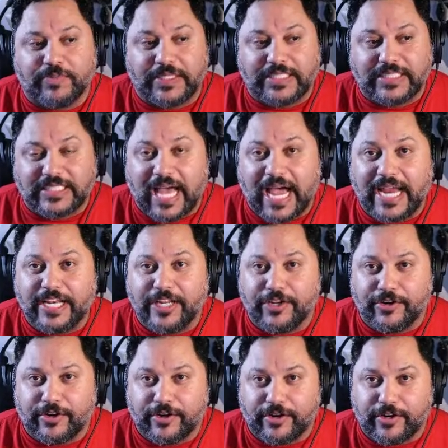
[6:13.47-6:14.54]
inside
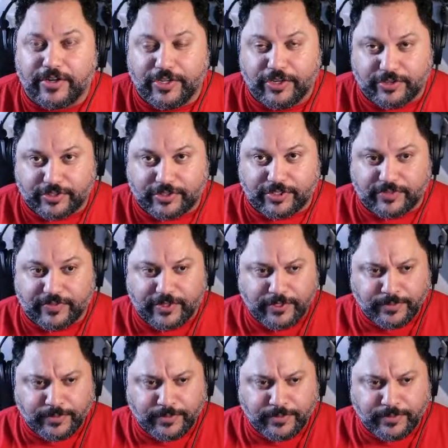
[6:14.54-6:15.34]
your server.